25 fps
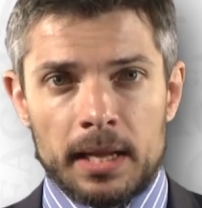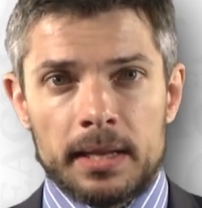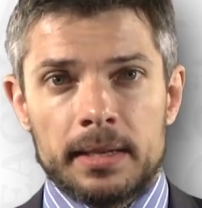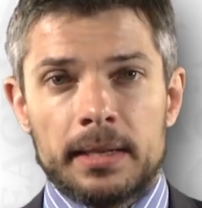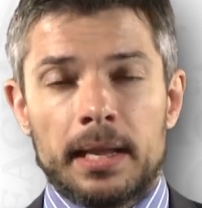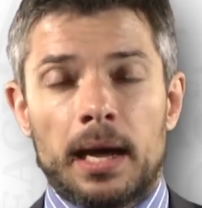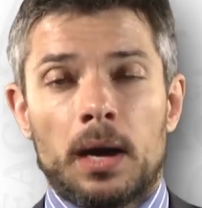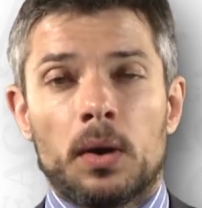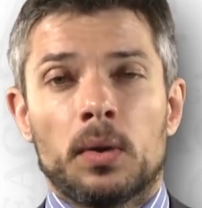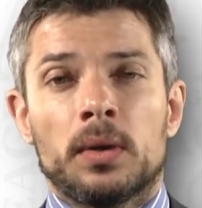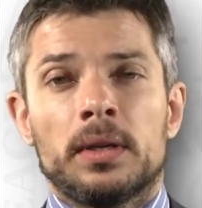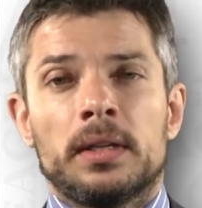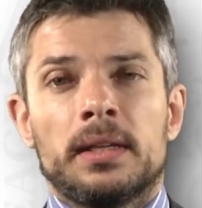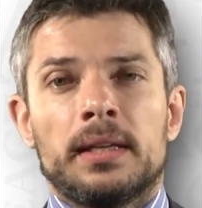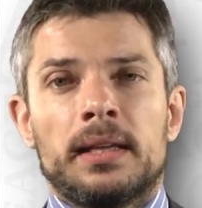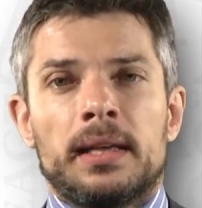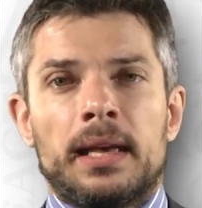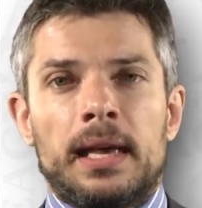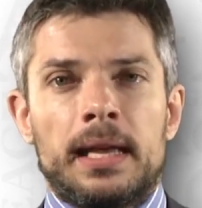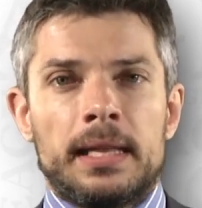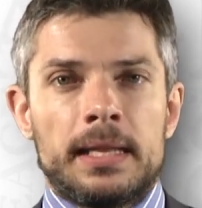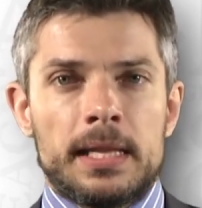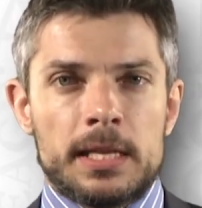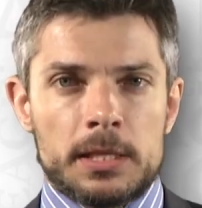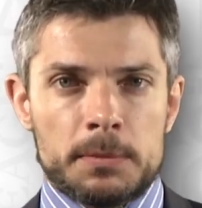Now,
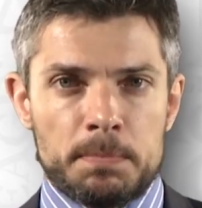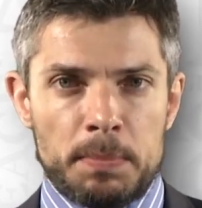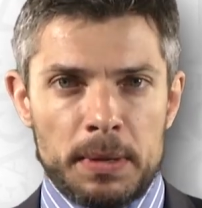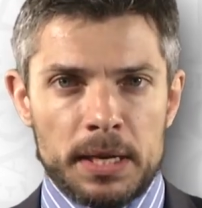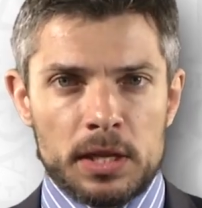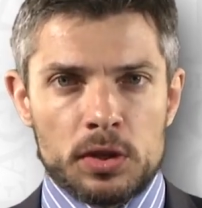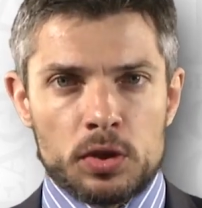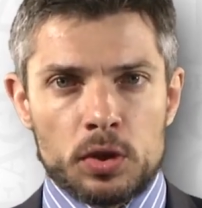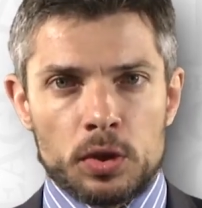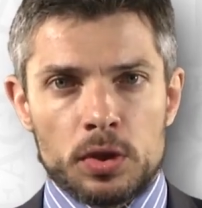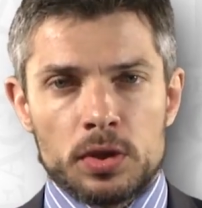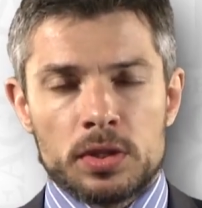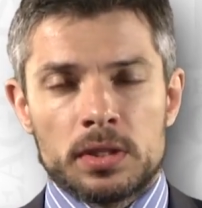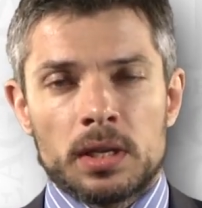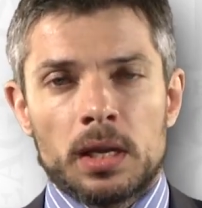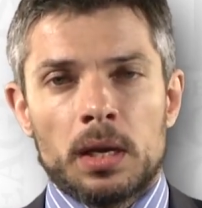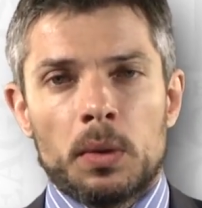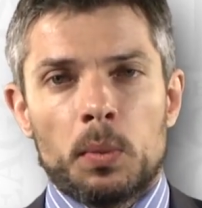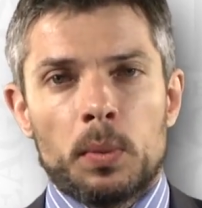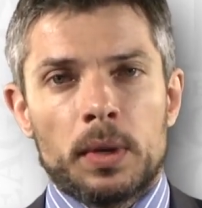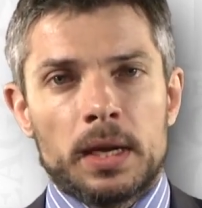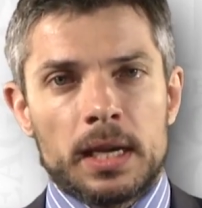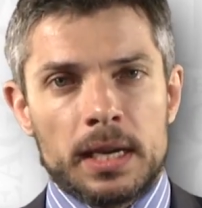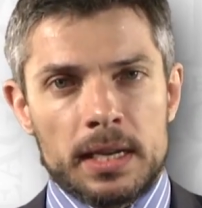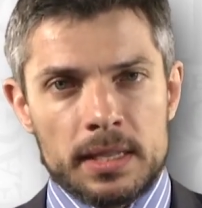in these pictures,
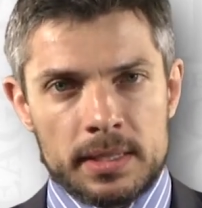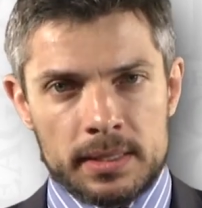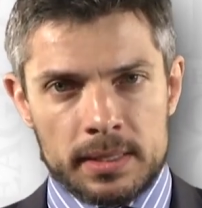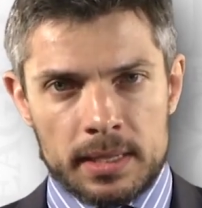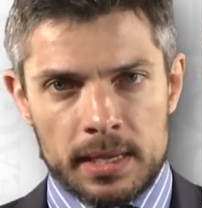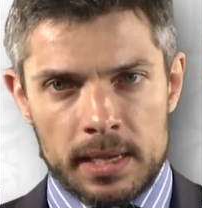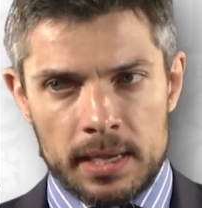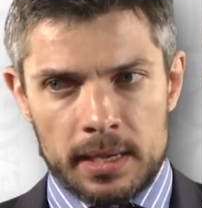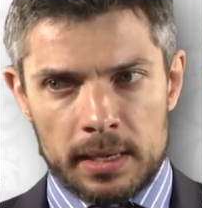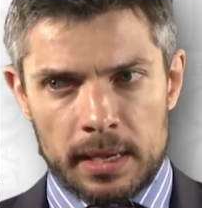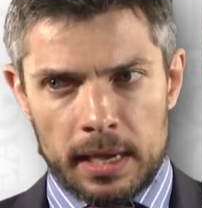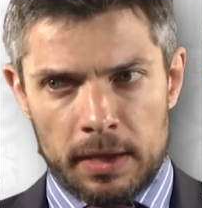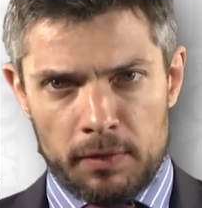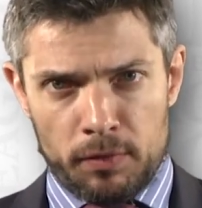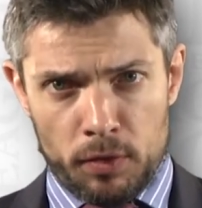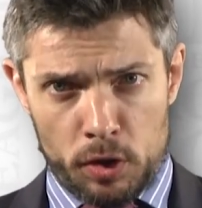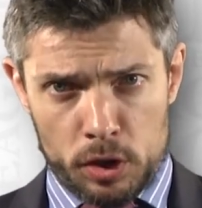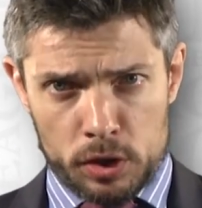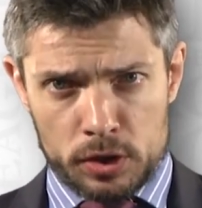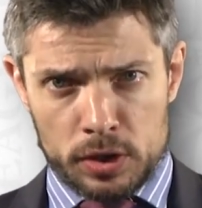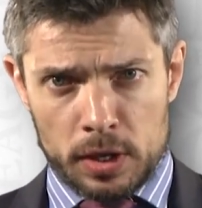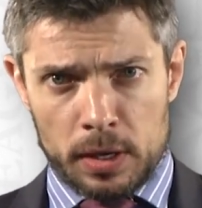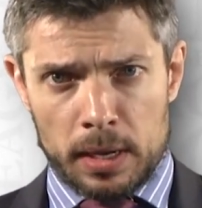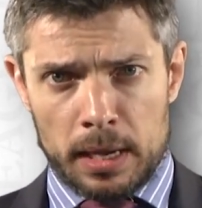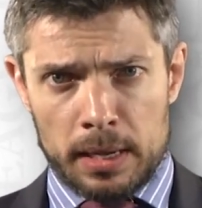we're going to see
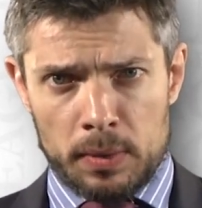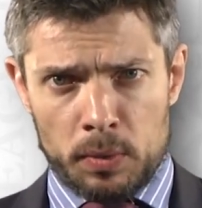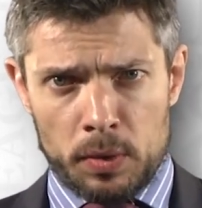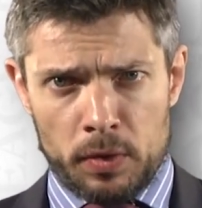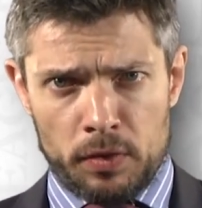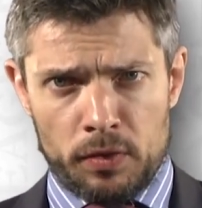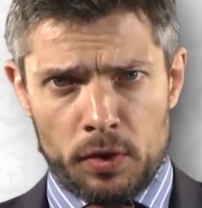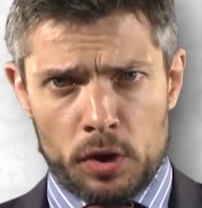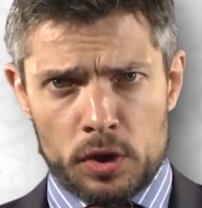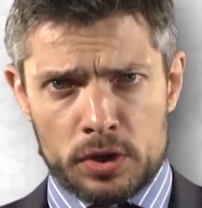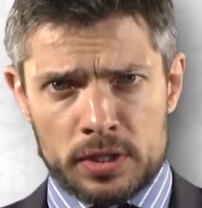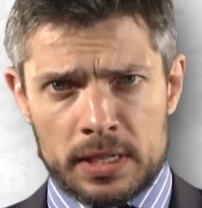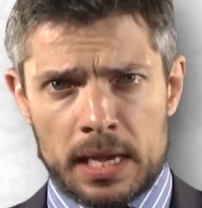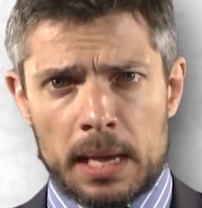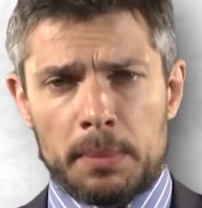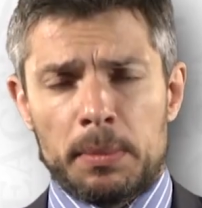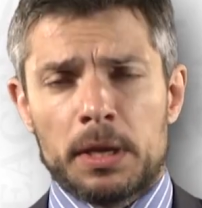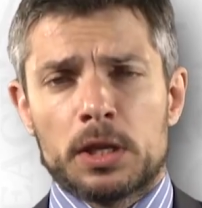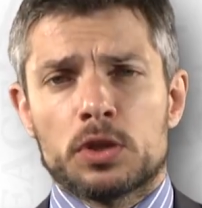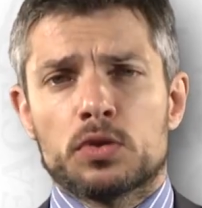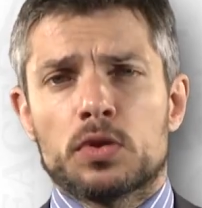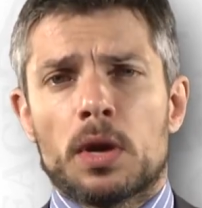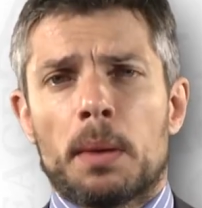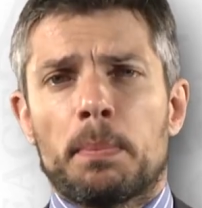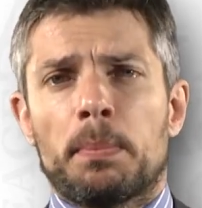reverse time
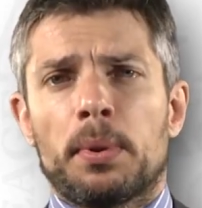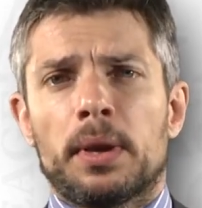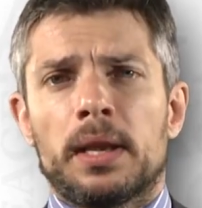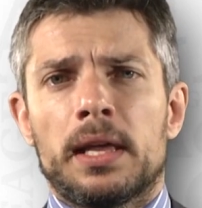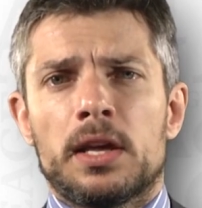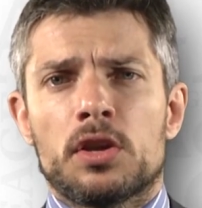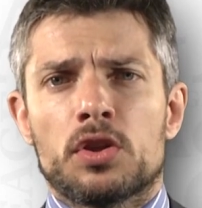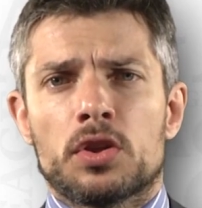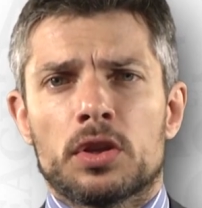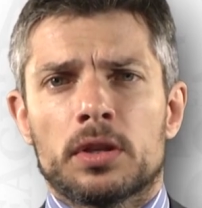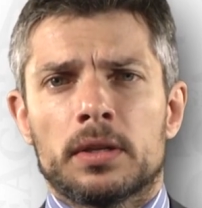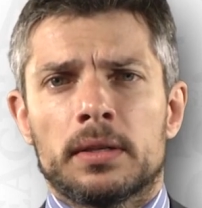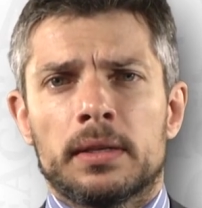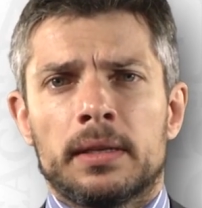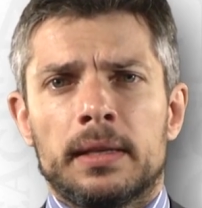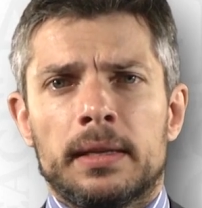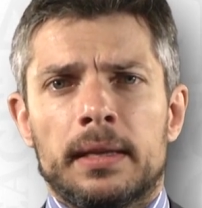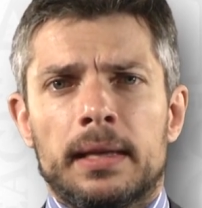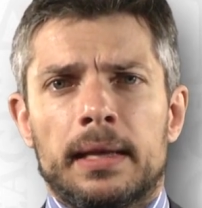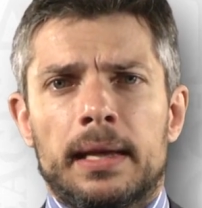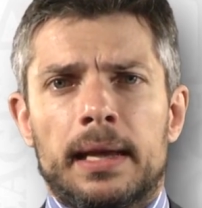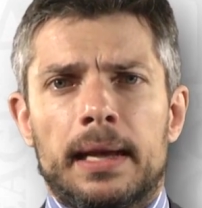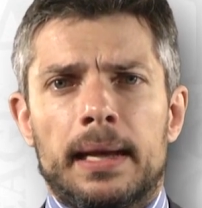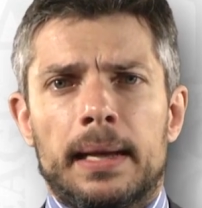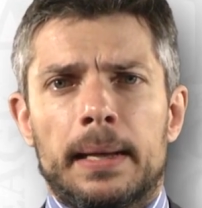extrapolation
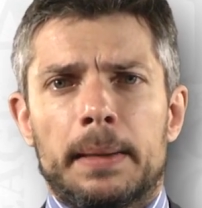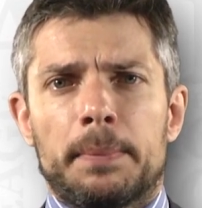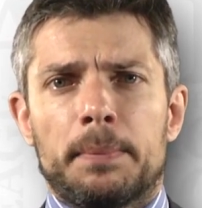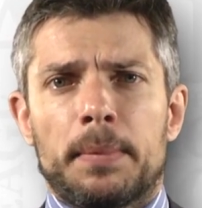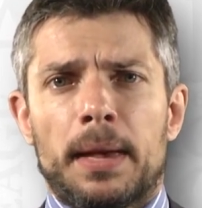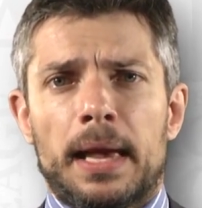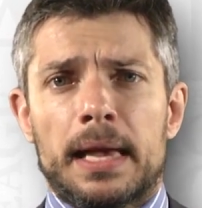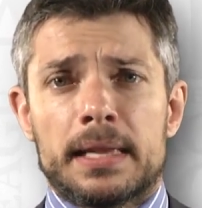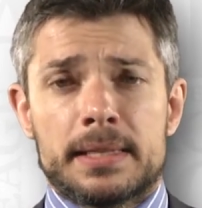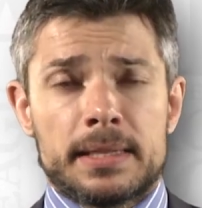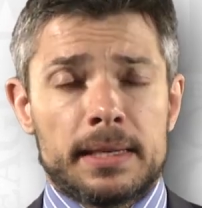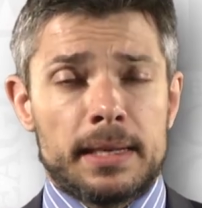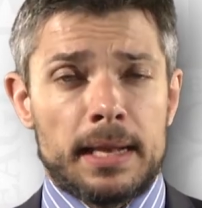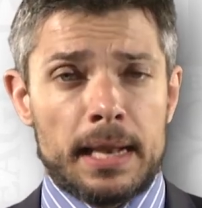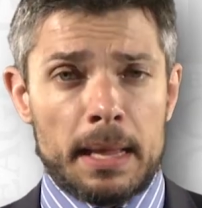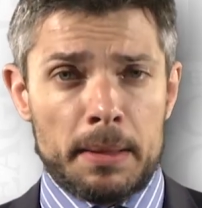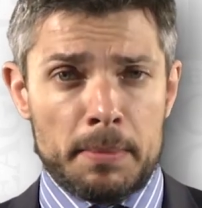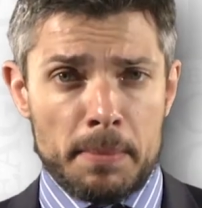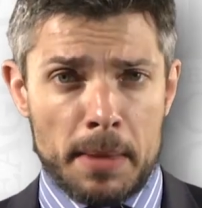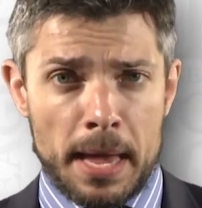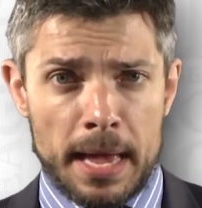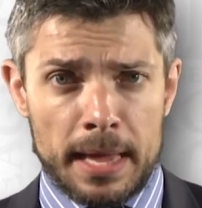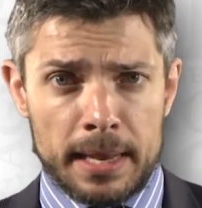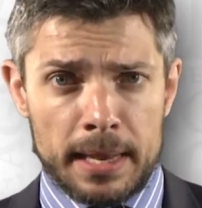um, as an anim